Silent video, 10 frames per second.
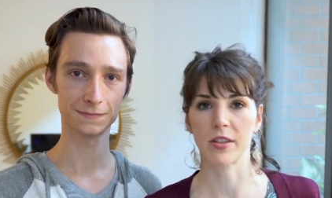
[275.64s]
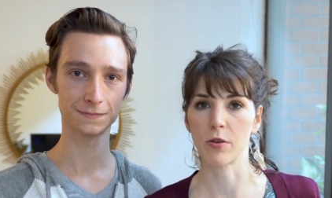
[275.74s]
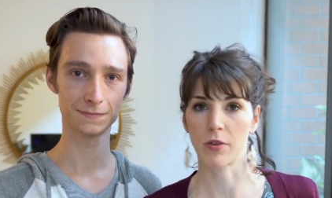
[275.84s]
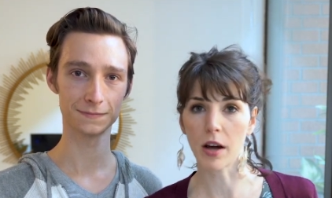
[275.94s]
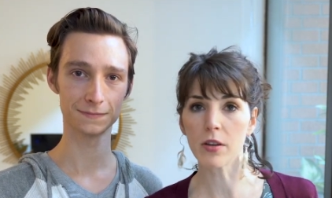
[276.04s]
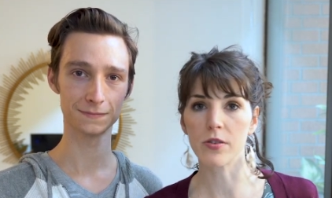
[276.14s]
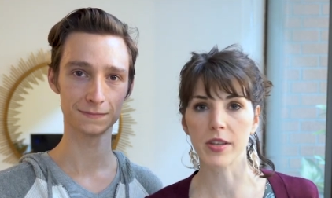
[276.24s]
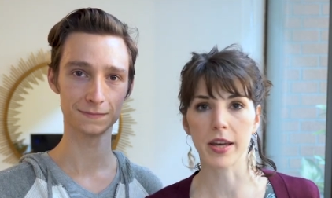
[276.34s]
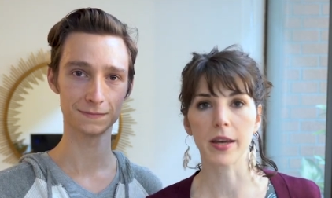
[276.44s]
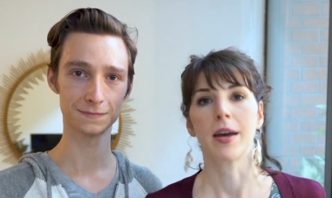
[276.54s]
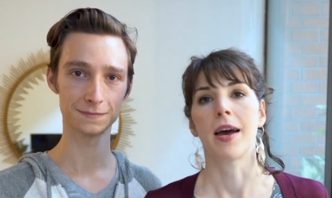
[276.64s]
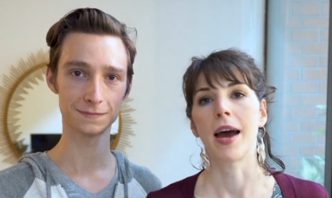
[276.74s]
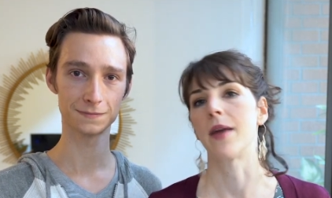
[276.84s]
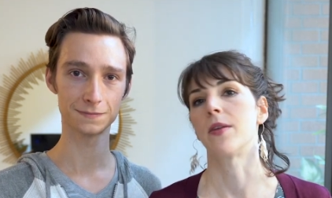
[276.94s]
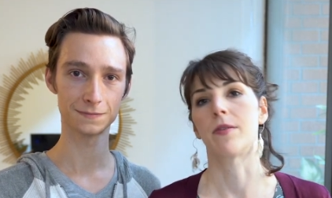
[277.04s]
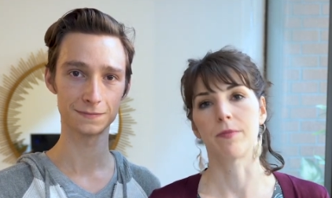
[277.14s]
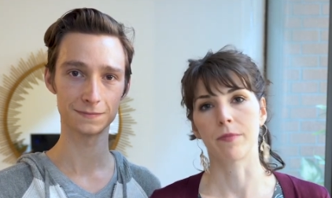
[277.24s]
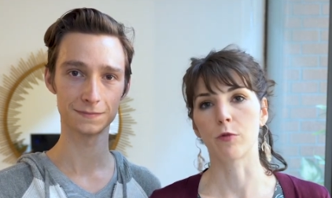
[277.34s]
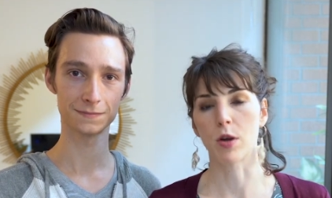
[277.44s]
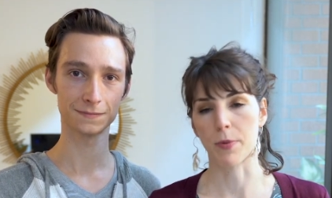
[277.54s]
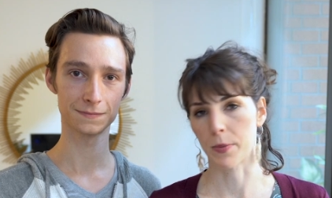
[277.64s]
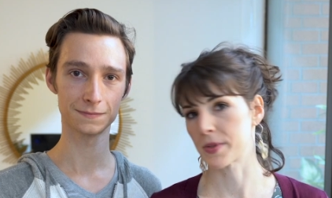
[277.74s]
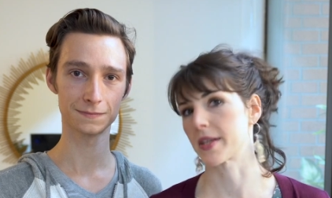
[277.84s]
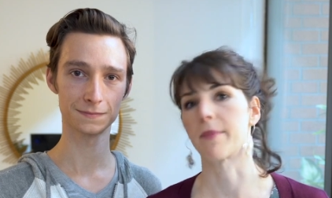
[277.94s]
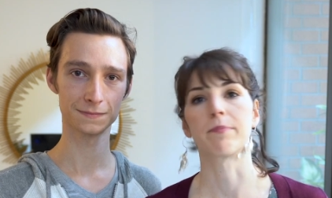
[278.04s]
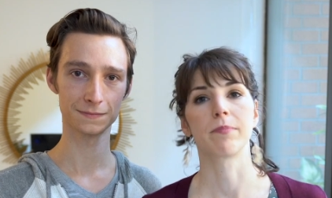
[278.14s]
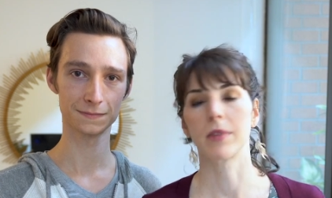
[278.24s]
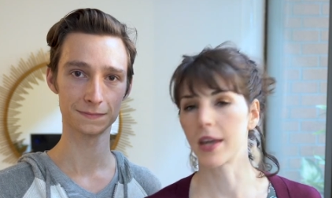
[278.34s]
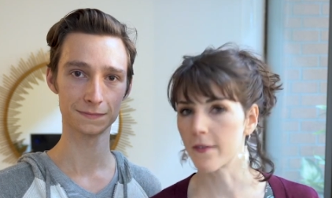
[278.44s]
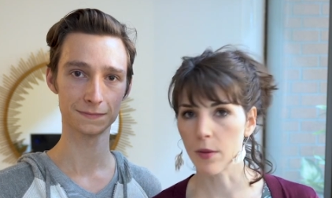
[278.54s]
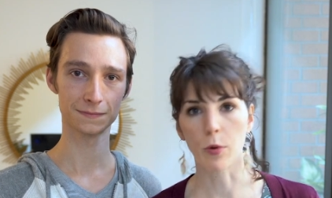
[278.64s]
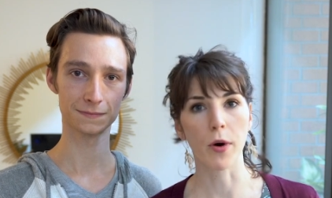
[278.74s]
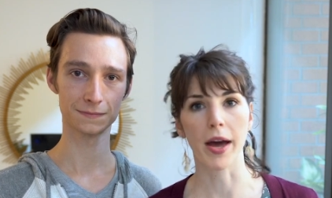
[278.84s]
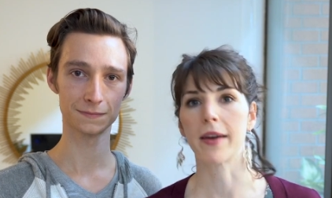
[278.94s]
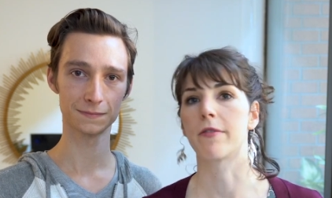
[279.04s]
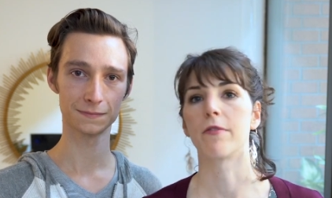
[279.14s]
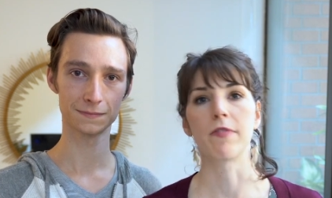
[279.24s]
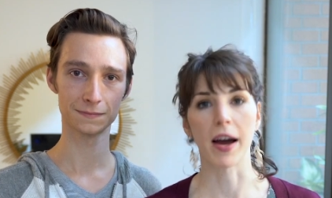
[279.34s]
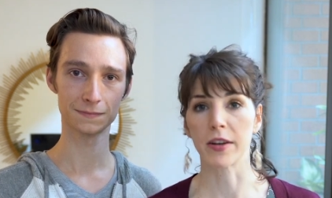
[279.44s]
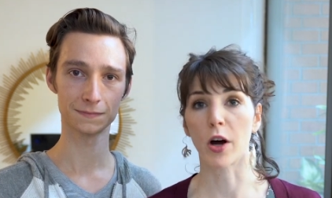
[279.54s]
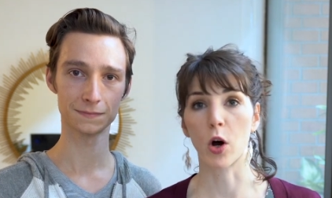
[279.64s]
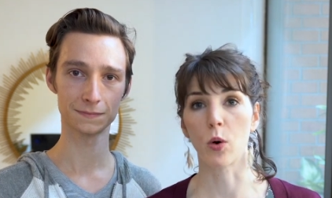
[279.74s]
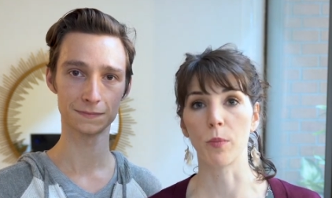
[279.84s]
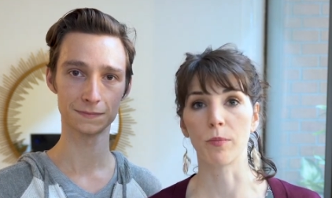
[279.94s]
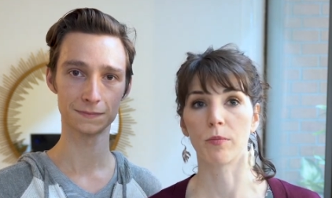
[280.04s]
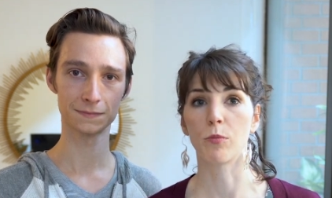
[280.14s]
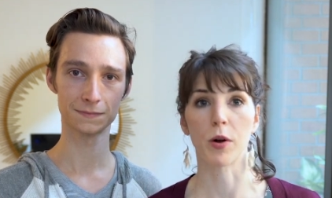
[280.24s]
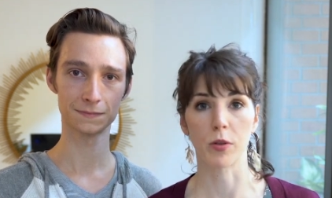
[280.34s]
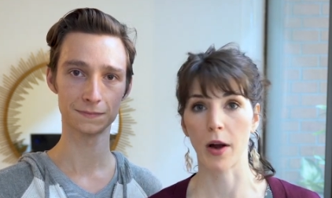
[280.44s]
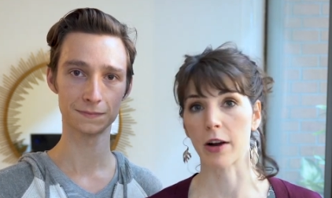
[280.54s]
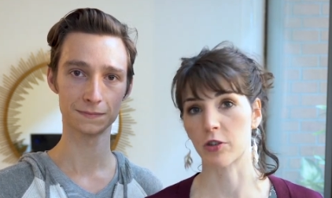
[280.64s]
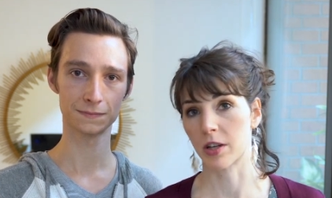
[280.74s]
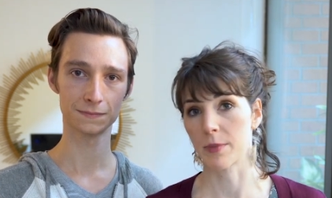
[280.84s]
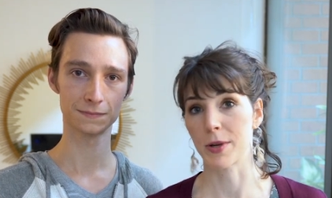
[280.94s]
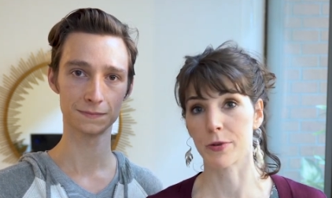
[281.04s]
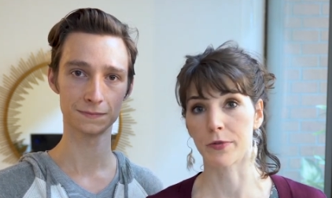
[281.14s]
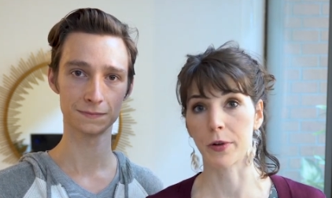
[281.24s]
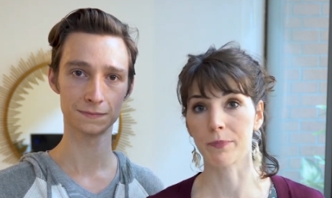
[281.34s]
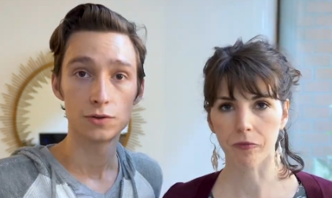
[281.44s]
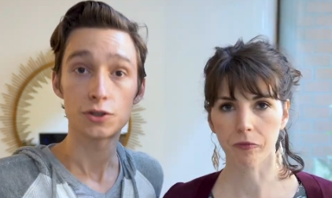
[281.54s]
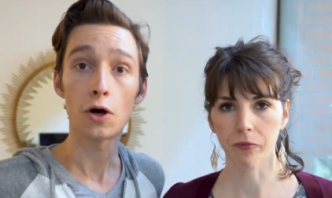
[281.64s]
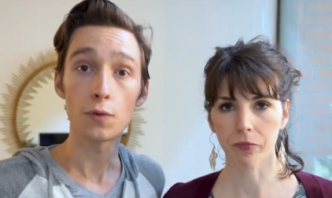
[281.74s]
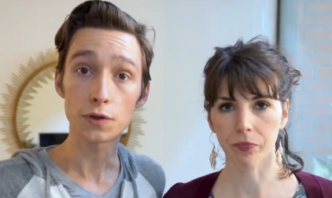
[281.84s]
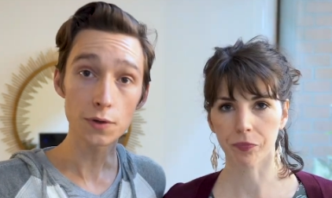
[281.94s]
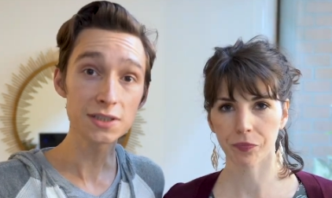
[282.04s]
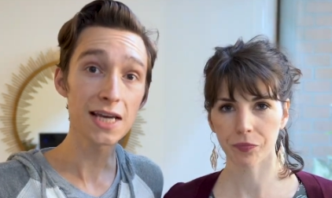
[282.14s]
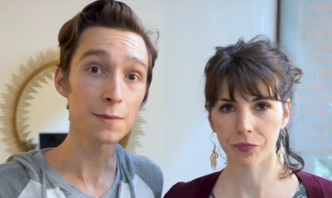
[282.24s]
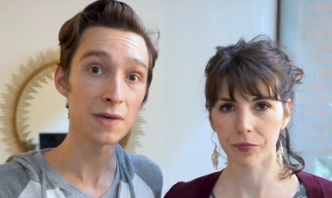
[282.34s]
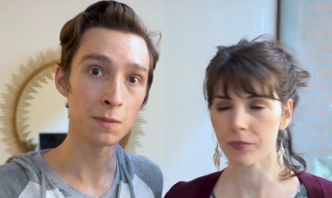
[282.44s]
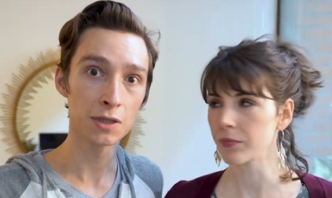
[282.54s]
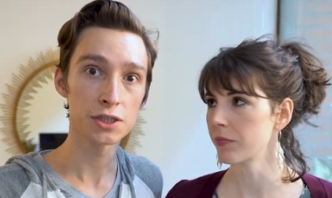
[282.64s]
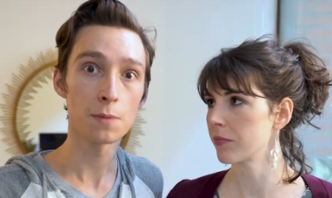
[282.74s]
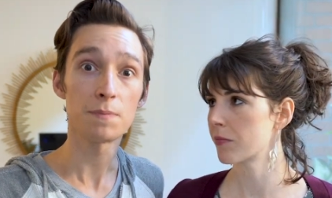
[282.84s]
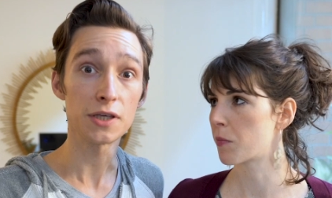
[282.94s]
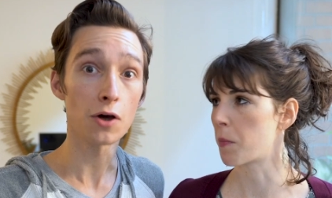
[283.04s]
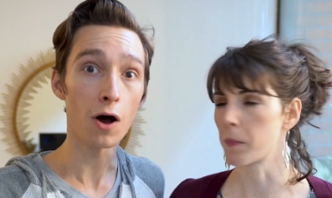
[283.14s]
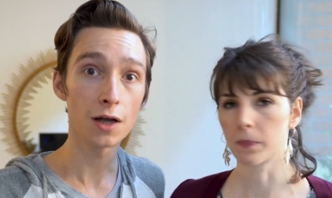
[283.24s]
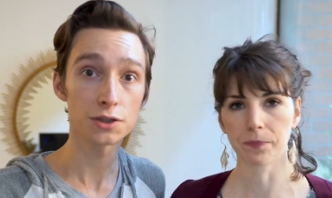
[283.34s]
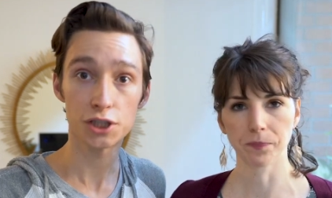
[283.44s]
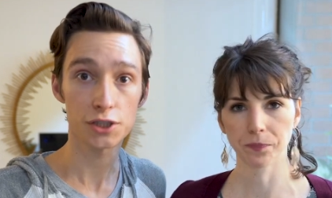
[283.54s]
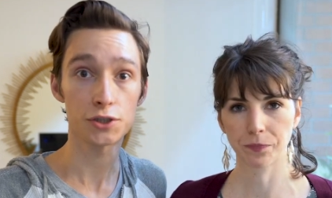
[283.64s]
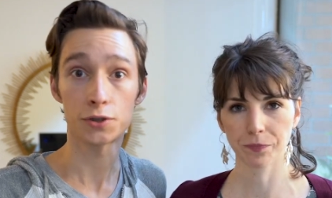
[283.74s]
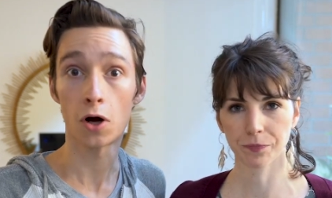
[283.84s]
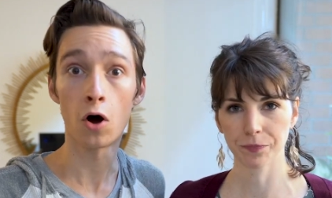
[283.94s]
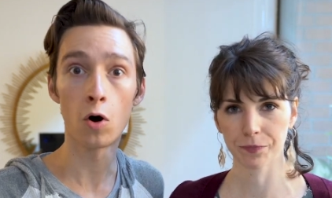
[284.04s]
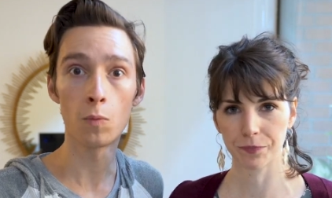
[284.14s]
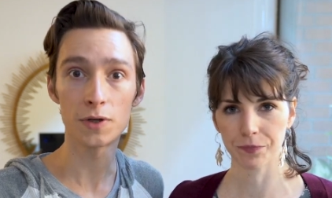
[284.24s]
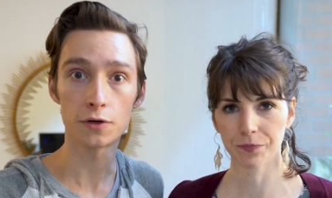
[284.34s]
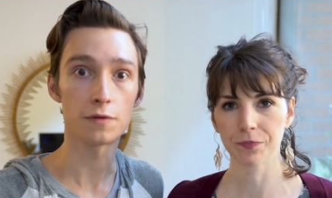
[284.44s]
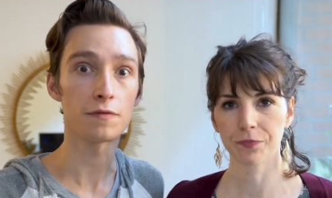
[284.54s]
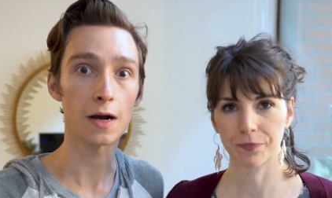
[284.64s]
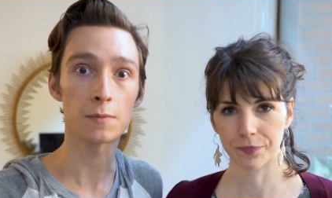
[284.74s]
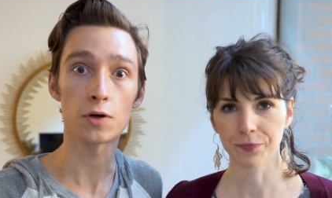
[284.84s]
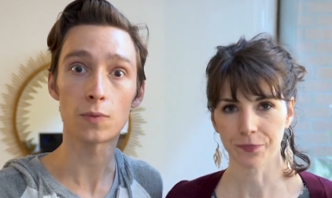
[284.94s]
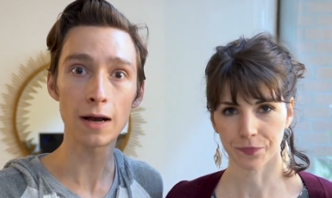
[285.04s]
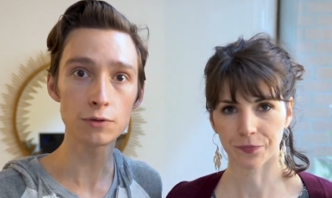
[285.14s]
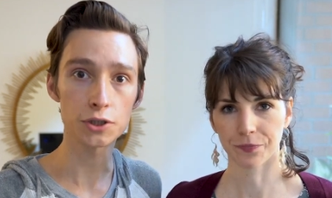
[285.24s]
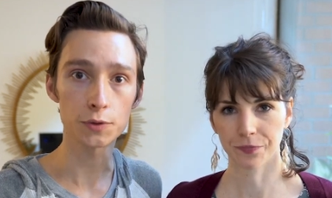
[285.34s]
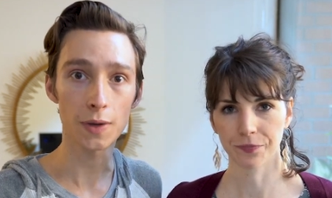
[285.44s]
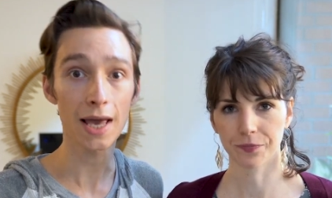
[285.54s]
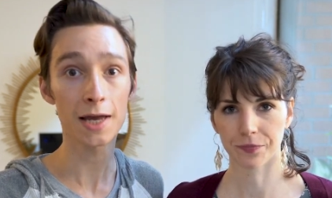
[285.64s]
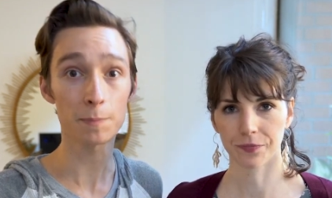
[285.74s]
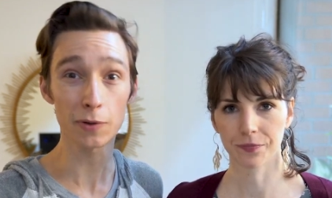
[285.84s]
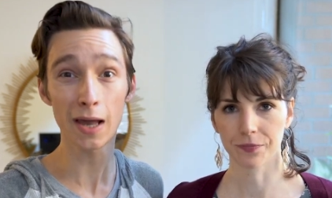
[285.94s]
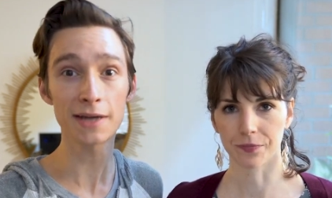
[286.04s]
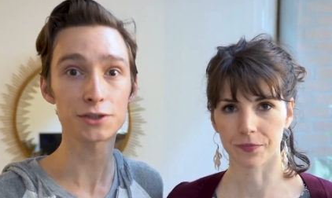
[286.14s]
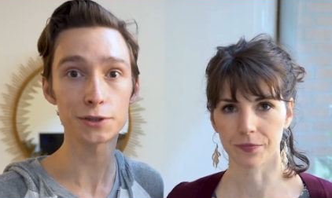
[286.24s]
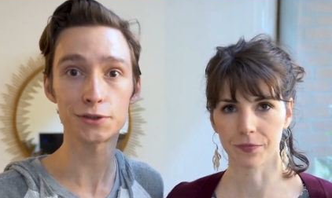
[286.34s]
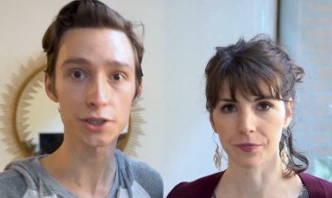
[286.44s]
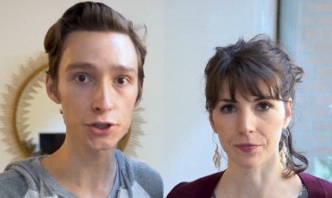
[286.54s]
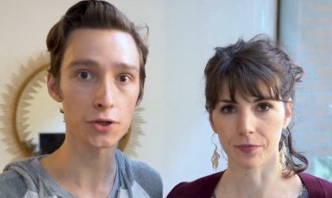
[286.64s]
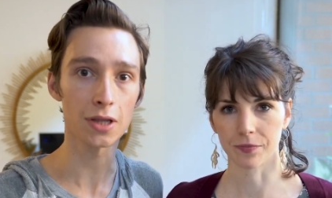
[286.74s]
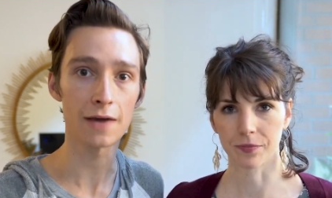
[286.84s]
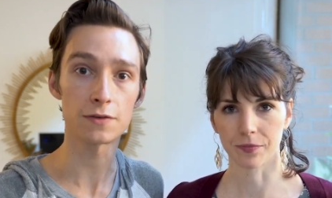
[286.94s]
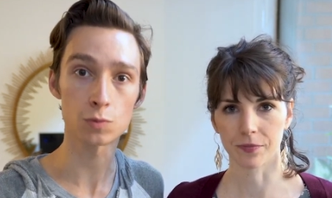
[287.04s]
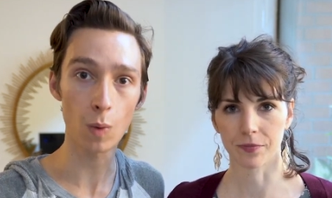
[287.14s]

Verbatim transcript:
Speaker 1: that you're not using and then repurpose them, give them away find a home where they're actually going to be useful.
Speaker 2: So you can take minimalism beyond just your home and your environment around you and apply it to your digital life as